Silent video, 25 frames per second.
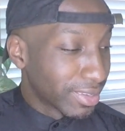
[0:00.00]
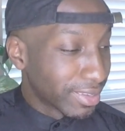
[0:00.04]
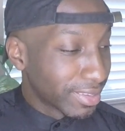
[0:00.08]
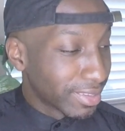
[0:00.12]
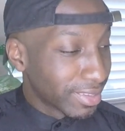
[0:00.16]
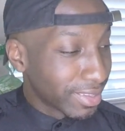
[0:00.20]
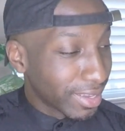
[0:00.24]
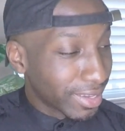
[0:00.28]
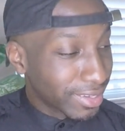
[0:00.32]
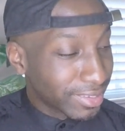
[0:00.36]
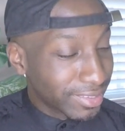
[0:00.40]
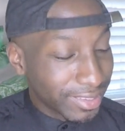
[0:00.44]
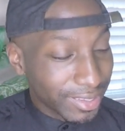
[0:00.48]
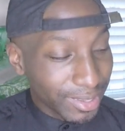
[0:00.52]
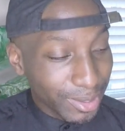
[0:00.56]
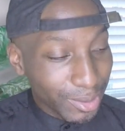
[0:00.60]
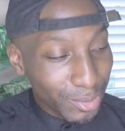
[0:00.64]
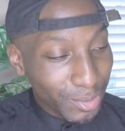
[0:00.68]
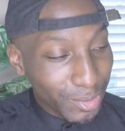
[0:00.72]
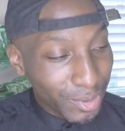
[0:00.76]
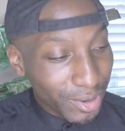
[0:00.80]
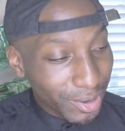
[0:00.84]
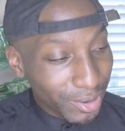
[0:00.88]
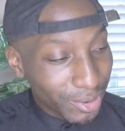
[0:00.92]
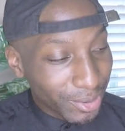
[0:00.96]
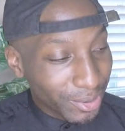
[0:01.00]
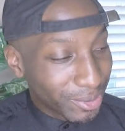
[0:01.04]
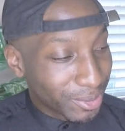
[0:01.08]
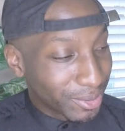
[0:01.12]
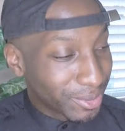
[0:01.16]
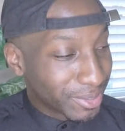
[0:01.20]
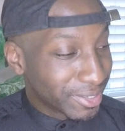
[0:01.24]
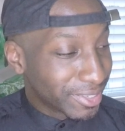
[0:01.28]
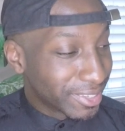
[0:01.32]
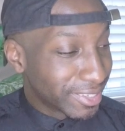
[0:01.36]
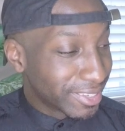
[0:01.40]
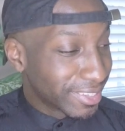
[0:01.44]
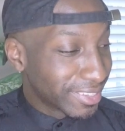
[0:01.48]
Next thing you
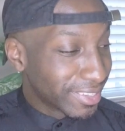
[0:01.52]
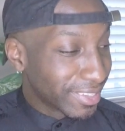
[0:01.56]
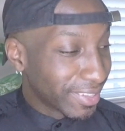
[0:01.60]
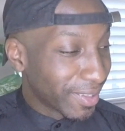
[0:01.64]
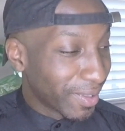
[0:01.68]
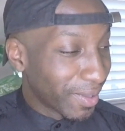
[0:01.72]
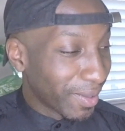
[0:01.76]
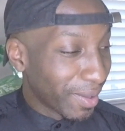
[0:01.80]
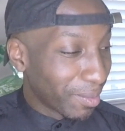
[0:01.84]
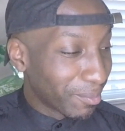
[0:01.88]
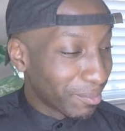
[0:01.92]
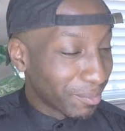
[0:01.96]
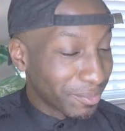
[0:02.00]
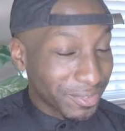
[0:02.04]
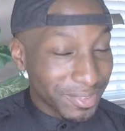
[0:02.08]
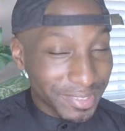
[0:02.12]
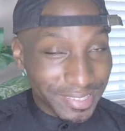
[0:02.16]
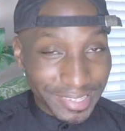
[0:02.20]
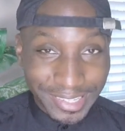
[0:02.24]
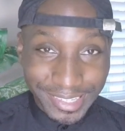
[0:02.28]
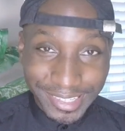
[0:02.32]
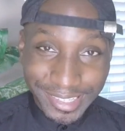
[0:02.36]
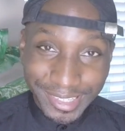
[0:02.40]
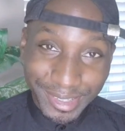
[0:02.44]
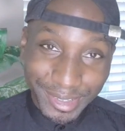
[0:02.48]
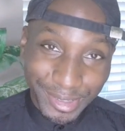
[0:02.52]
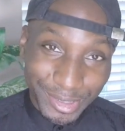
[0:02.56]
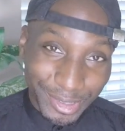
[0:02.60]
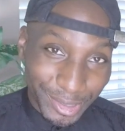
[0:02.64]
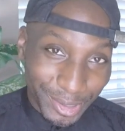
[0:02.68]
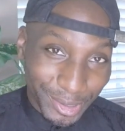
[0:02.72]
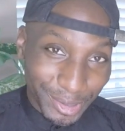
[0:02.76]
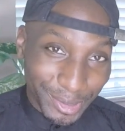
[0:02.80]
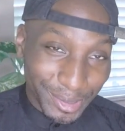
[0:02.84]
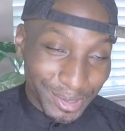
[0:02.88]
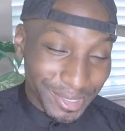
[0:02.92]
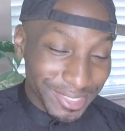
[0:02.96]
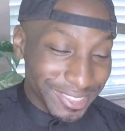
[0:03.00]
know, I'm telling the
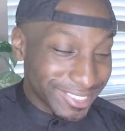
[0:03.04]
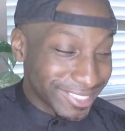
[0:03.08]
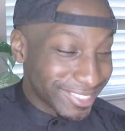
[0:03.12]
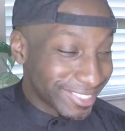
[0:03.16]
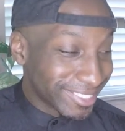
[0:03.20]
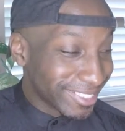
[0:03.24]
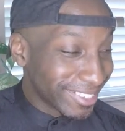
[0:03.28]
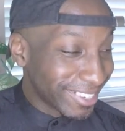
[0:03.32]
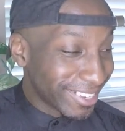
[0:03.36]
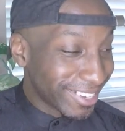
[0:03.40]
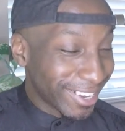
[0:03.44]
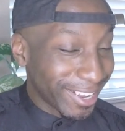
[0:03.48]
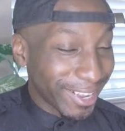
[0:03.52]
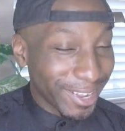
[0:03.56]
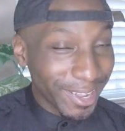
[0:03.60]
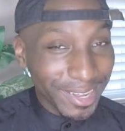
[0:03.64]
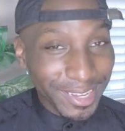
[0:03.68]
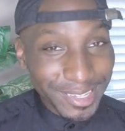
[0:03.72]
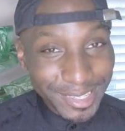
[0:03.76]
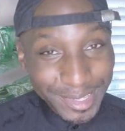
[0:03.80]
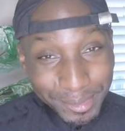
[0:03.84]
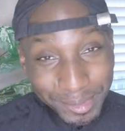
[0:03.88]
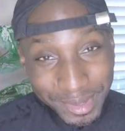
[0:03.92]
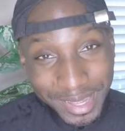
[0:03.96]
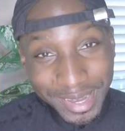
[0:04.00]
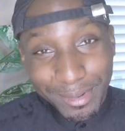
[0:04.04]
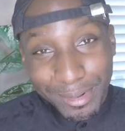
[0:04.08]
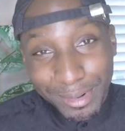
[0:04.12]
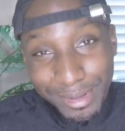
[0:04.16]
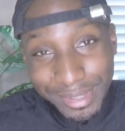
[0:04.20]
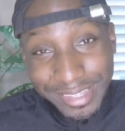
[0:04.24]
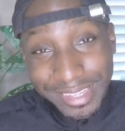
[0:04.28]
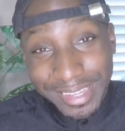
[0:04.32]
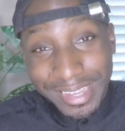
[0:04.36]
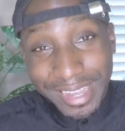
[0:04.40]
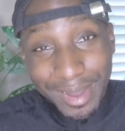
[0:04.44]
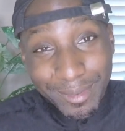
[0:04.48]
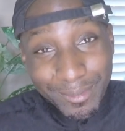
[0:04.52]
jokes. because
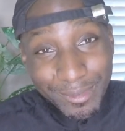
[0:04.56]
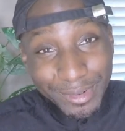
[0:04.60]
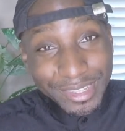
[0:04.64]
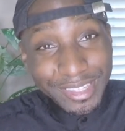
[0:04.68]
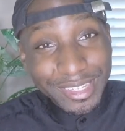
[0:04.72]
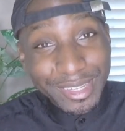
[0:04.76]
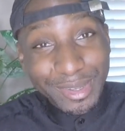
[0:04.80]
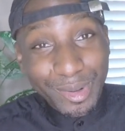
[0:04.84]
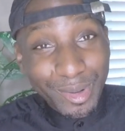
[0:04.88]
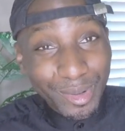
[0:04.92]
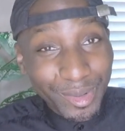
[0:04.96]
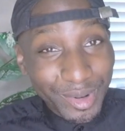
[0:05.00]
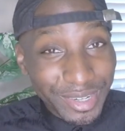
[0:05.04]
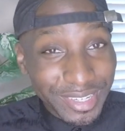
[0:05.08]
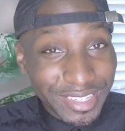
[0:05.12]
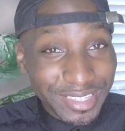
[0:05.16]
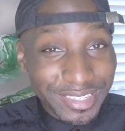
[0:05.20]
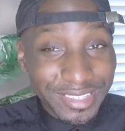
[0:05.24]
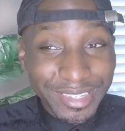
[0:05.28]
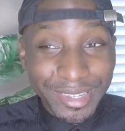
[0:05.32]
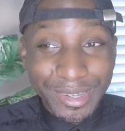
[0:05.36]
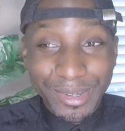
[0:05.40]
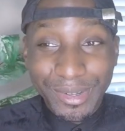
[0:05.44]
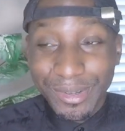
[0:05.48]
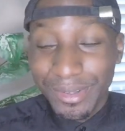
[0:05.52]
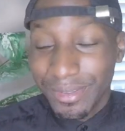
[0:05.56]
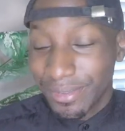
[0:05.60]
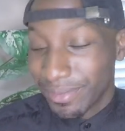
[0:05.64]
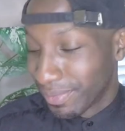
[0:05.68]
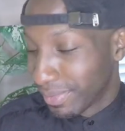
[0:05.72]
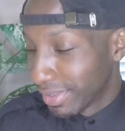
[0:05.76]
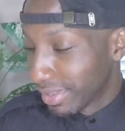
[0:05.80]
I'm really corny. So